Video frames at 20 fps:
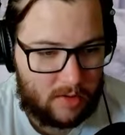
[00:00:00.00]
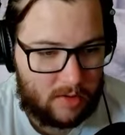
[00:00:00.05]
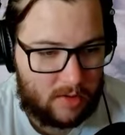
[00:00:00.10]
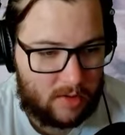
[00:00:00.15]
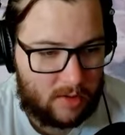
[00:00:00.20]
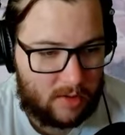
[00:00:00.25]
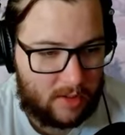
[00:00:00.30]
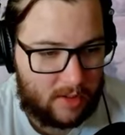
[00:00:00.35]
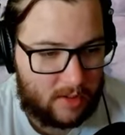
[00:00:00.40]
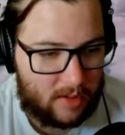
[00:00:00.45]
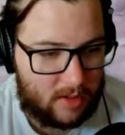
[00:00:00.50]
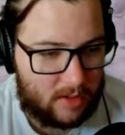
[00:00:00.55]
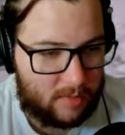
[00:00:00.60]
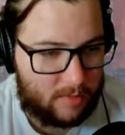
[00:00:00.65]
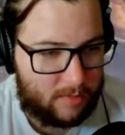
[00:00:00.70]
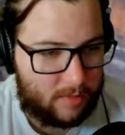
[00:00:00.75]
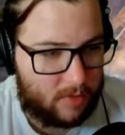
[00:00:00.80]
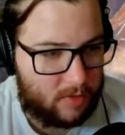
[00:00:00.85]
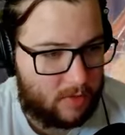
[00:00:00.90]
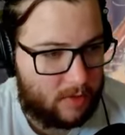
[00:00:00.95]
to get this
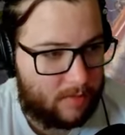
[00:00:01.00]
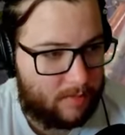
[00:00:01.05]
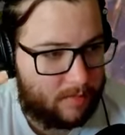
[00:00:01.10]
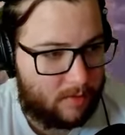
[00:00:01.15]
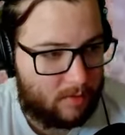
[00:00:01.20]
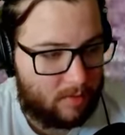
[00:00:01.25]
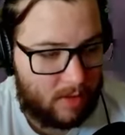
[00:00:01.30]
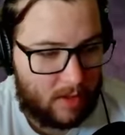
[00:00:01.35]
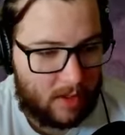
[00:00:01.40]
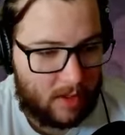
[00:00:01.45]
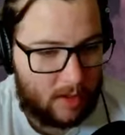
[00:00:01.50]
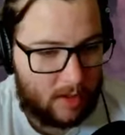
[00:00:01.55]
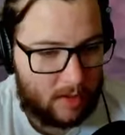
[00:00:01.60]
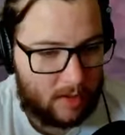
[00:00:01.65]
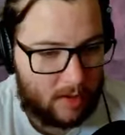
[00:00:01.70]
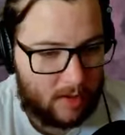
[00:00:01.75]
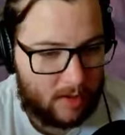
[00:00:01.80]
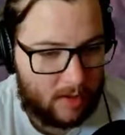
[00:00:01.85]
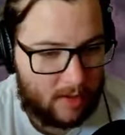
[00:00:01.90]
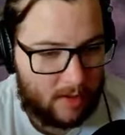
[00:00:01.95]
build up and running
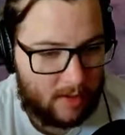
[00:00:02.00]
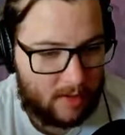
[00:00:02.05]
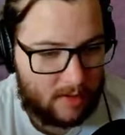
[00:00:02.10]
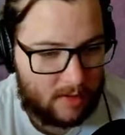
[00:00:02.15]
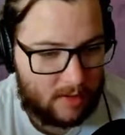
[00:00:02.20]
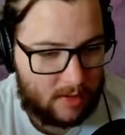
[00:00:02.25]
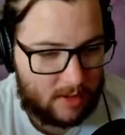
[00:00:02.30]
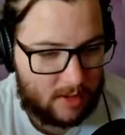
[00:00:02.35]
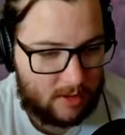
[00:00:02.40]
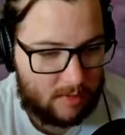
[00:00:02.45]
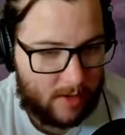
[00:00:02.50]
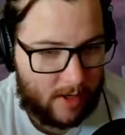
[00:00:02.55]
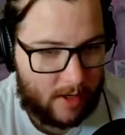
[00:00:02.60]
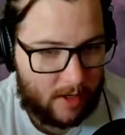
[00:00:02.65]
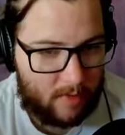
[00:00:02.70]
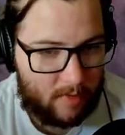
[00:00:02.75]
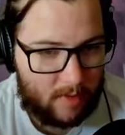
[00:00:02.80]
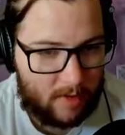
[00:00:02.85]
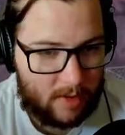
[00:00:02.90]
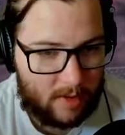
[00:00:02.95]
and to
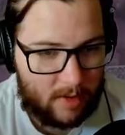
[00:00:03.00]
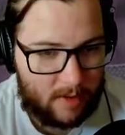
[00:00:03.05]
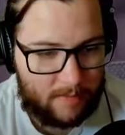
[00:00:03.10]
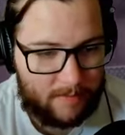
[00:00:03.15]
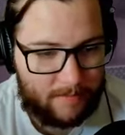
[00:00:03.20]
smack with it.